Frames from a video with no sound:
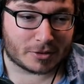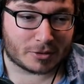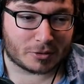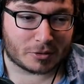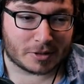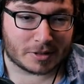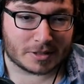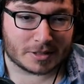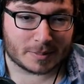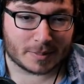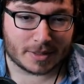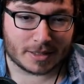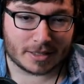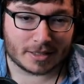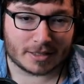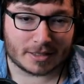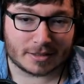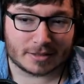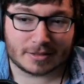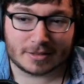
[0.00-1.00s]
Theresa May
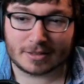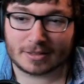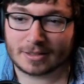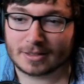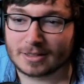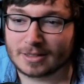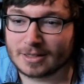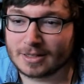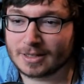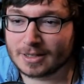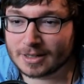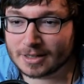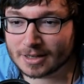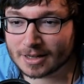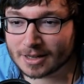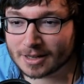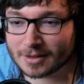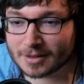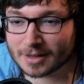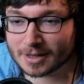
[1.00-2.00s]
has.
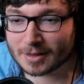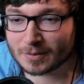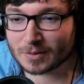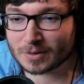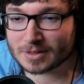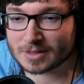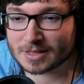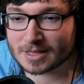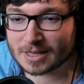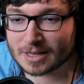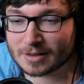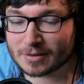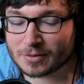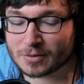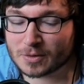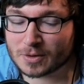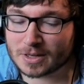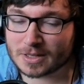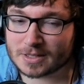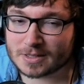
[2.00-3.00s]
Thank you for the tier
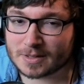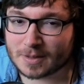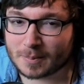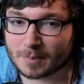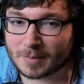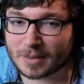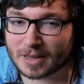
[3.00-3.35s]
3 sub,